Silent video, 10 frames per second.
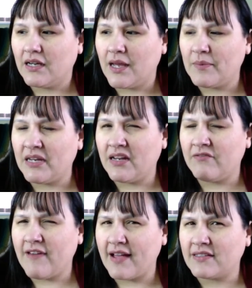I mean, in
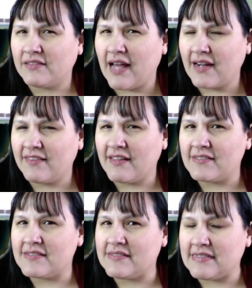fact, a lot of
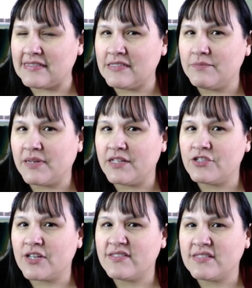things didn't, but it
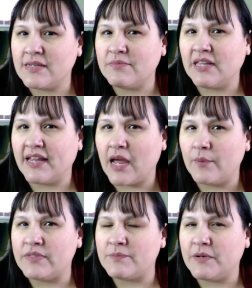just seemed like I
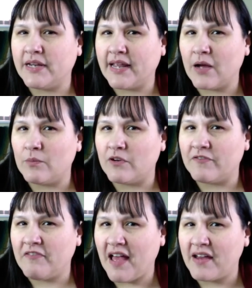was putting out more
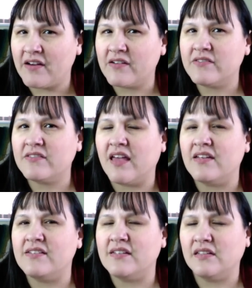fires
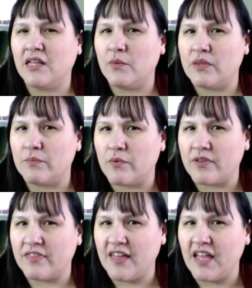and dealing with more
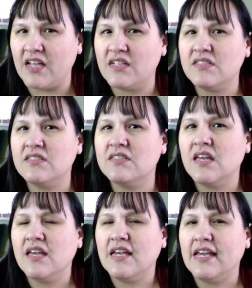things
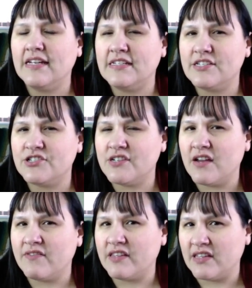in addition to
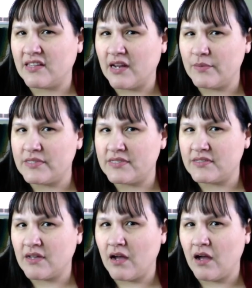everything that
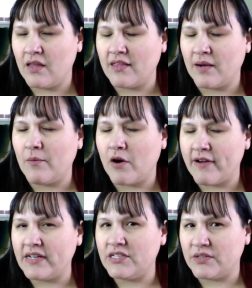I'm
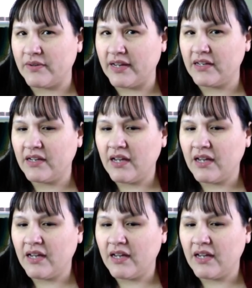already doing.